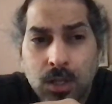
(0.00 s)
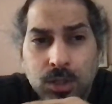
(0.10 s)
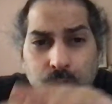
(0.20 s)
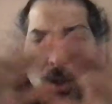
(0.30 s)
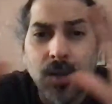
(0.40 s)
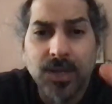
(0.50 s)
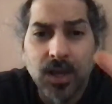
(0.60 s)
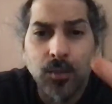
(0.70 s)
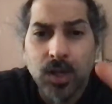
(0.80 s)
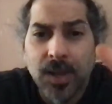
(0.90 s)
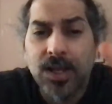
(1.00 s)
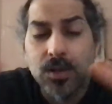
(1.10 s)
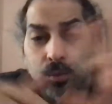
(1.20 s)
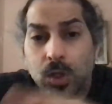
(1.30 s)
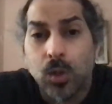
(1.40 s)
so when am I when am I
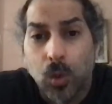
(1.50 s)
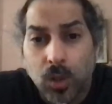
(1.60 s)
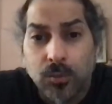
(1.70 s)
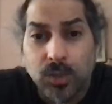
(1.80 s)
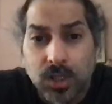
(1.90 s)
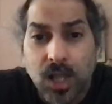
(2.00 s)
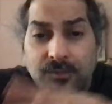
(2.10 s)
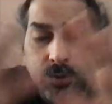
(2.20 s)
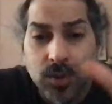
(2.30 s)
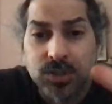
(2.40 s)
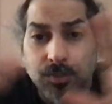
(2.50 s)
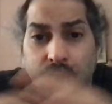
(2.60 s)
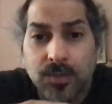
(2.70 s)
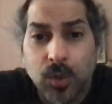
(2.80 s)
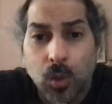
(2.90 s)
getting real court in real life, U.S.
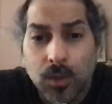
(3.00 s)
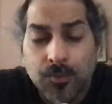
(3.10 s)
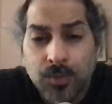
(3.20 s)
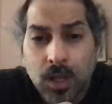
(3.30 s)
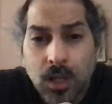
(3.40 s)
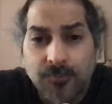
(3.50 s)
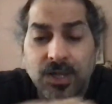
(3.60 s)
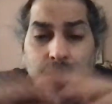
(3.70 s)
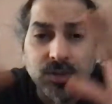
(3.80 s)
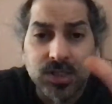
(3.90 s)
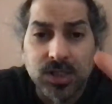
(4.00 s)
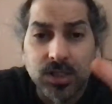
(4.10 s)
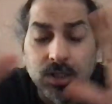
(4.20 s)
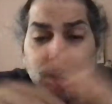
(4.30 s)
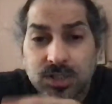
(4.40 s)
Supreme Court? I'm fed up with these
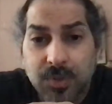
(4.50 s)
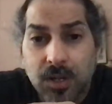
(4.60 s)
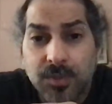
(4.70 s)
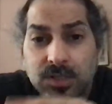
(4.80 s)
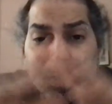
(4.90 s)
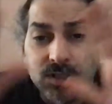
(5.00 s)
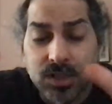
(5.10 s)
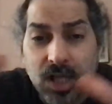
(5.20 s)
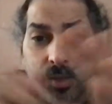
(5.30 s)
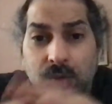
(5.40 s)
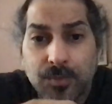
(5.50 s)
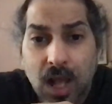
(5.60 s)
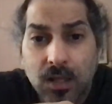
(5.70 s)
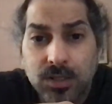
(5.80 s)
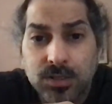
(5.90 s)
illegal experiments, this slander with
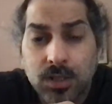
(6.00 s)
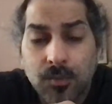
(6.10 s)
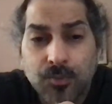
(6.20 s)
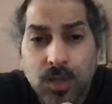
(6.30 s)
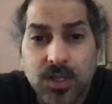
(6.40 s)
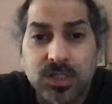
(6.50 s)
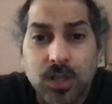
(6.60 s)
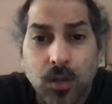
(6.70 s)
malice, this